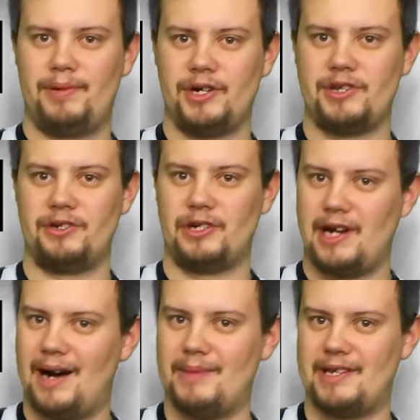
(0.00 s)
personal
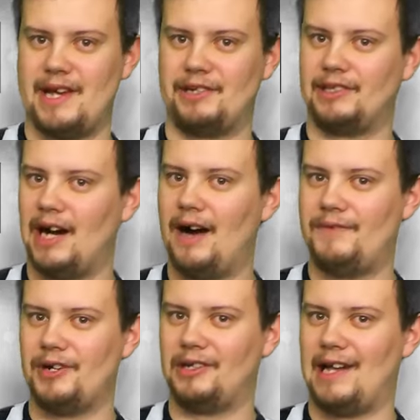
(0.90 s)
commentator
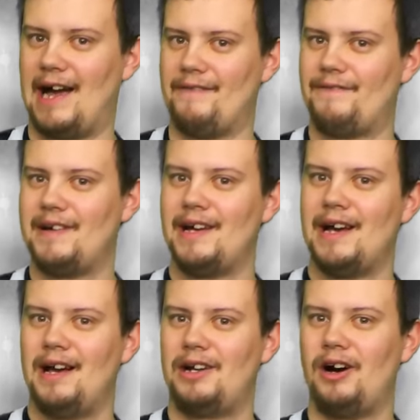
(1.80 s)
of your life.
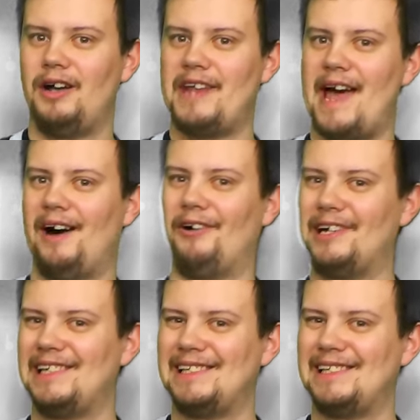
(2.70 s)
Call now.